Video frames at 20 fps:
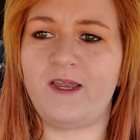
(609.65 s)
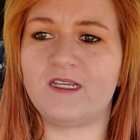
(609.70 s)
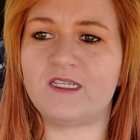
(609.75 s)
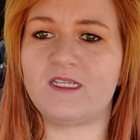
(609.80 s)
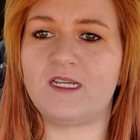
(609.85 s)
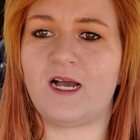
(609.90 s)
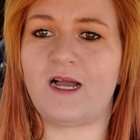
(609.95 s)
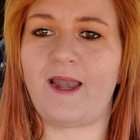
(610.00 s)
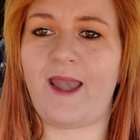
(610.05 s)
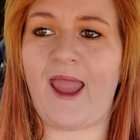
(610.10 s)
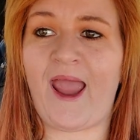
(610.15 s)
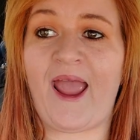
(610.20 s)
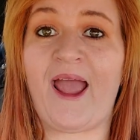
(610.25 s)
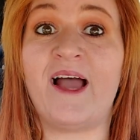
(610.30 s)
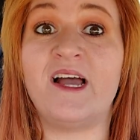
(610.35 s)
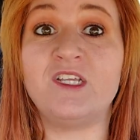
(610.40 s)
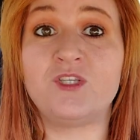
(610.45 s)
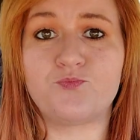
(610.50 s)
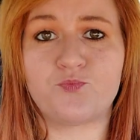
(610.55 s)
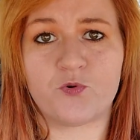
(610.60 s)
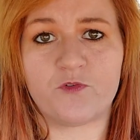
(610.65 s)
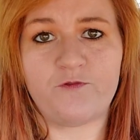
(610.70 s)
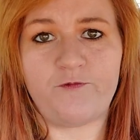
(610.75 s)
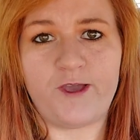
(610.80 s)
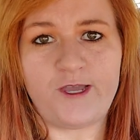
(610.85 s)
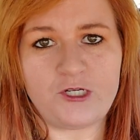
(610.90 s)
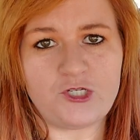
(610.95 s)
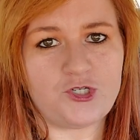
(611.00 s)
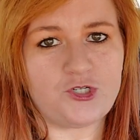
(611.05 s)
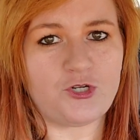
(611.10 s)
It's not as
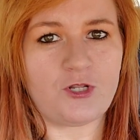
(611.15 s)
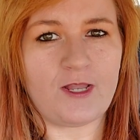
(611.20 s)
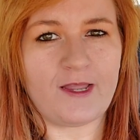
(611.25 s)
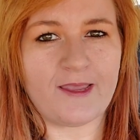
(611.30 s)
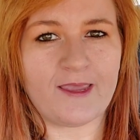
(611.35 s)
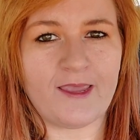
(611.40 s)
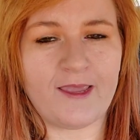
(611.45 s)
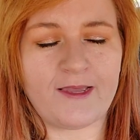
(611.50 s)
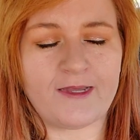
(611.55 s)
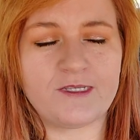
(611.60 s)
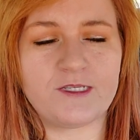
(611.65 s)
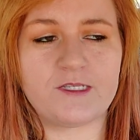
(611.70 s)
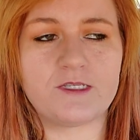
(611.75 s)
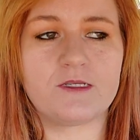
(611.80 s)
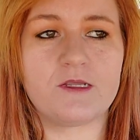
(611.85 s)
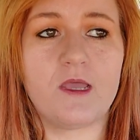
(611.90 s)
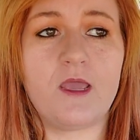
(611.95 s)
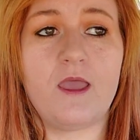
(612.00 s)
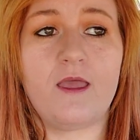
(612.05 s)
professional, I guess.